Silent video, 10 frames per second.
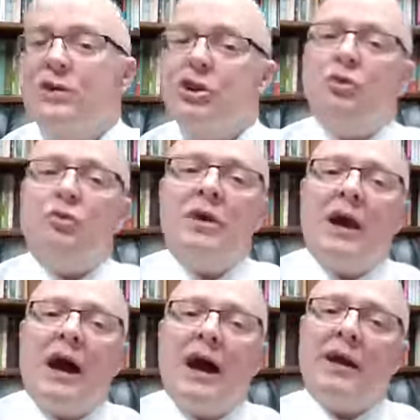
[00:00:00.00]
When you
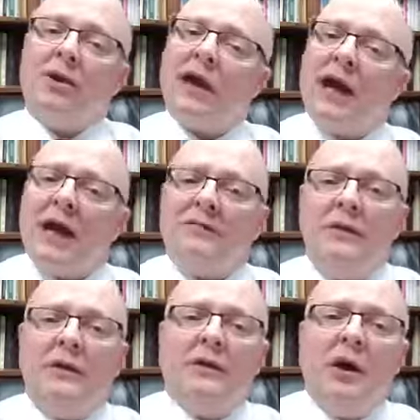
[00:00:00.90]
and I are
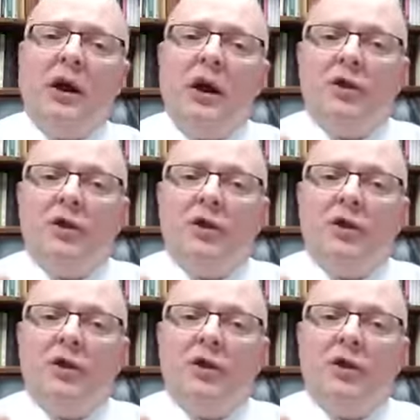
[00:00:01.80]
having